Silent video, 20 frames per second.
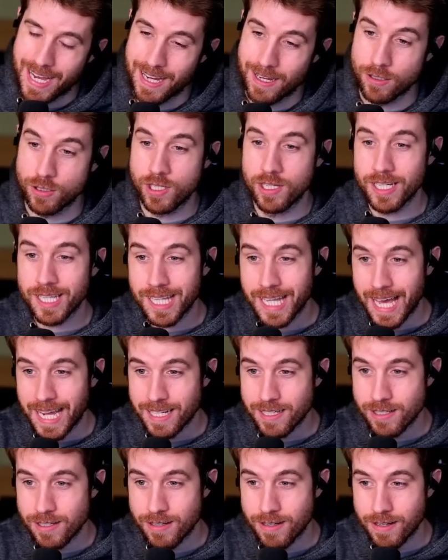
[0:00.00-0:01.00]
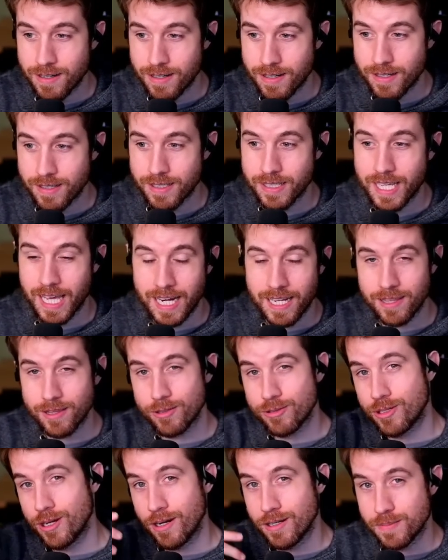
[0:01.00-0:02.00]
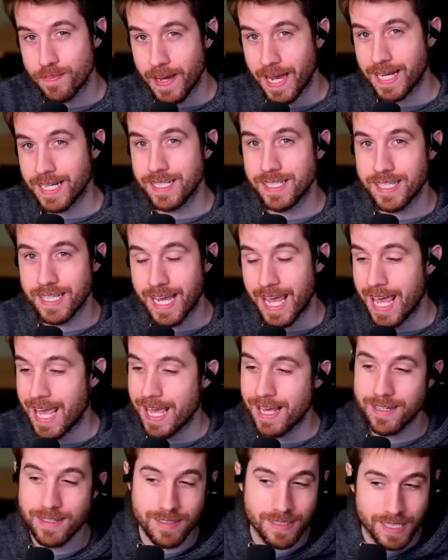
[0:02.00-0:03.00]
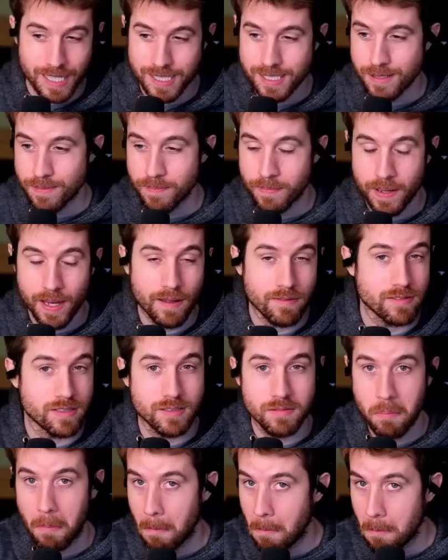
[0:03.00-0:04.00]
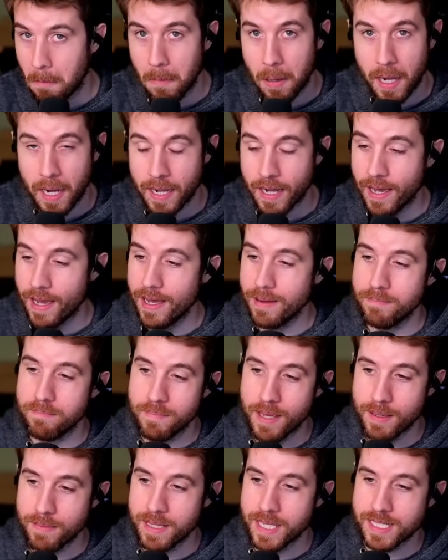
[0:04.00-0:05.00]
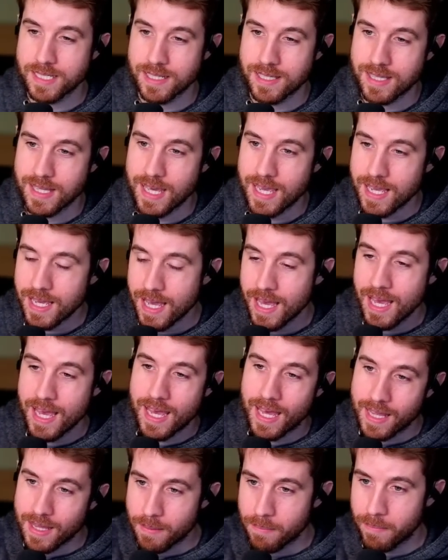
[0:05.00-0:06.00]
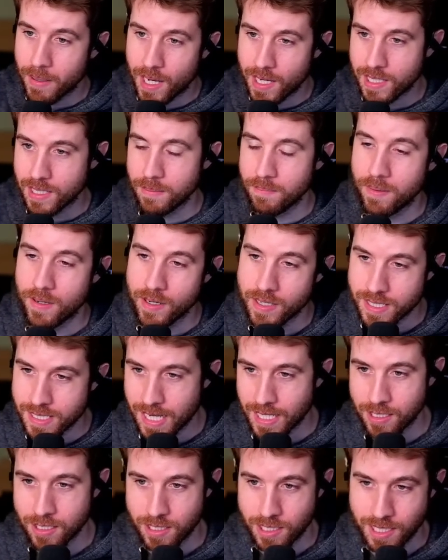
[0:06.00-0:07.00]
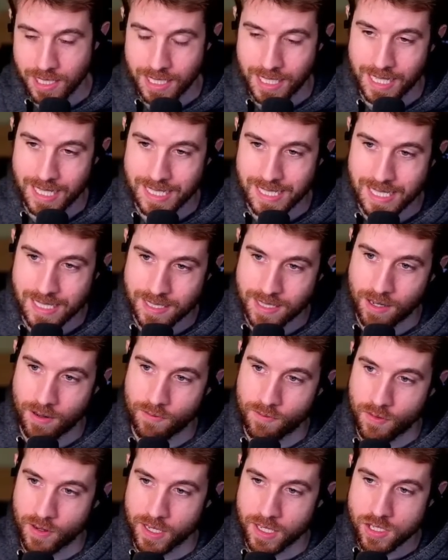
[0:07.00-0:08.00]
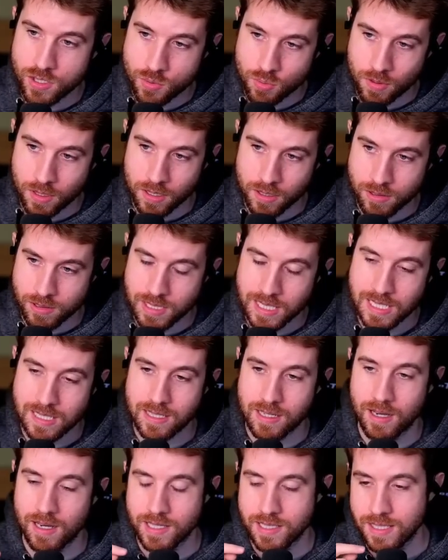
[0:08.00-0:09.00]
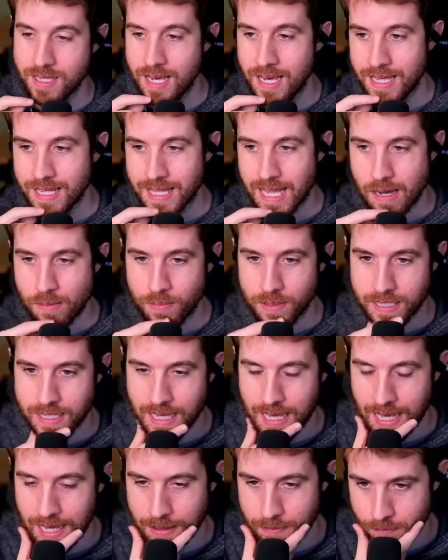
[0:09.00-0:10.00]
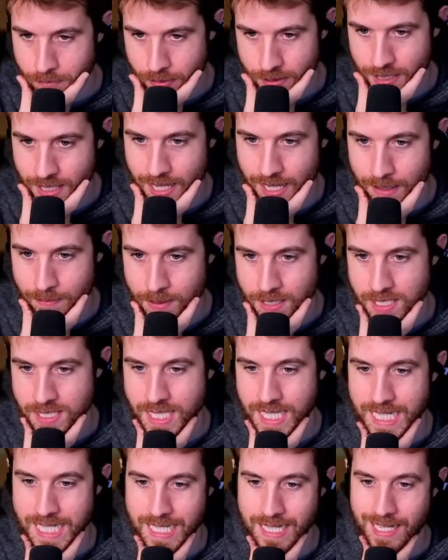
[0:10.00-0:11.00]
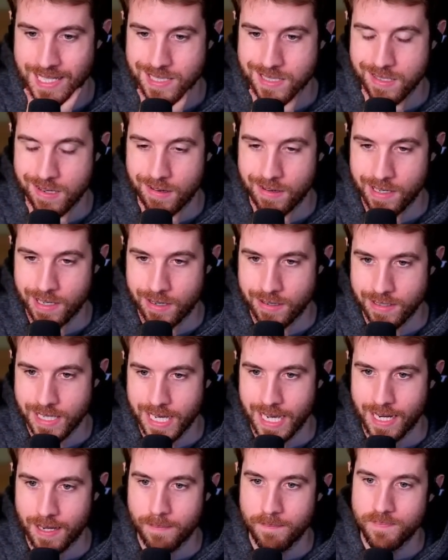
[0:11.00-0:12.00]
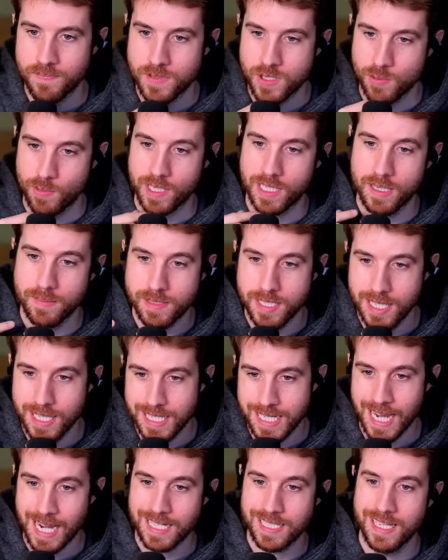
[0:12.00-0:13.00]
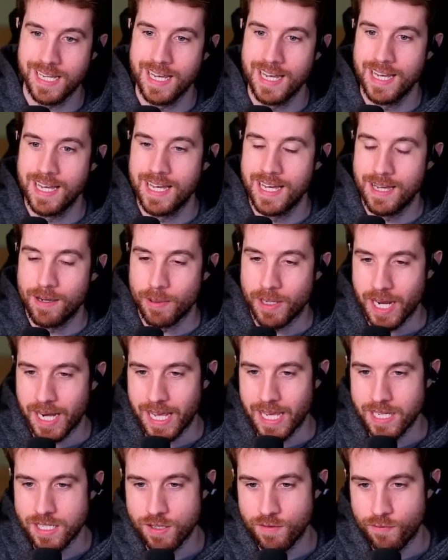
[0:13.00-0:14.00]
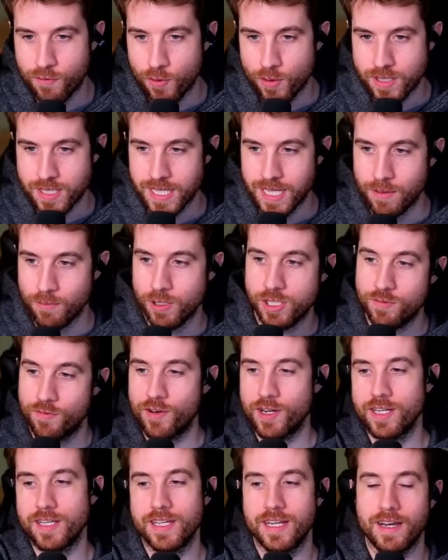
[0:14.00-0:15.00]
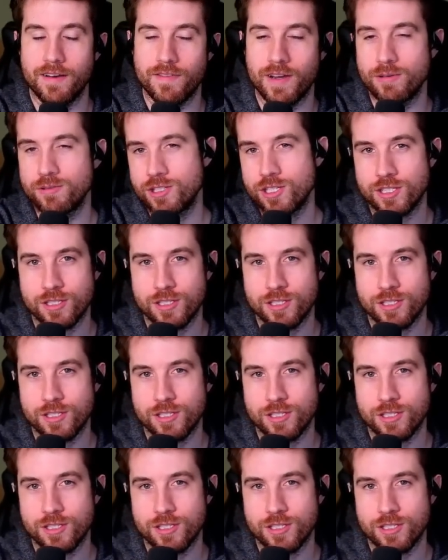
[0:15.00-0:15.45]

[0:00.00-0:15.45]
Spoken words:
Collector, getting those cards back into the hand, gets him buffs. Why not? Maybe that's a thing. And then Mockingbird is actually going to get a discount for each one of those 6 costs that we can play because they did not start in our deck. So when it comes to the decks, we got Agent 14, which funny enough, I was just